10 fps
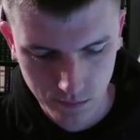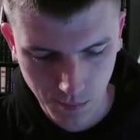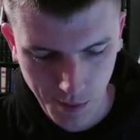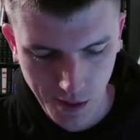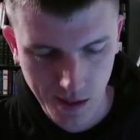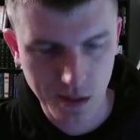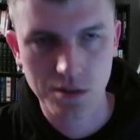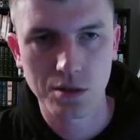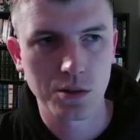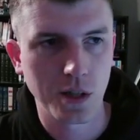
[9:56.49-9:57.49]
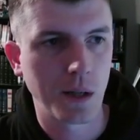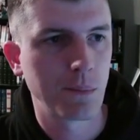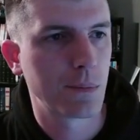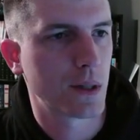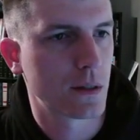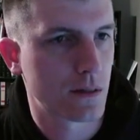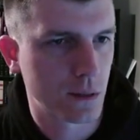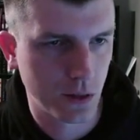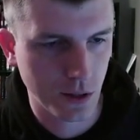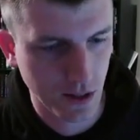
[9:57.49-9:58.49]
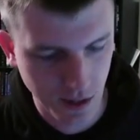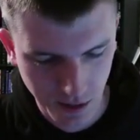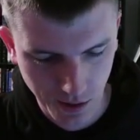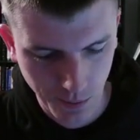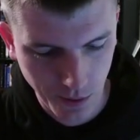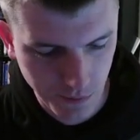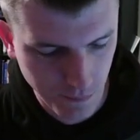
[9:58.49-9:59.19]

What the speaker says: I mean, I guess good job, but you're not getting anywhere.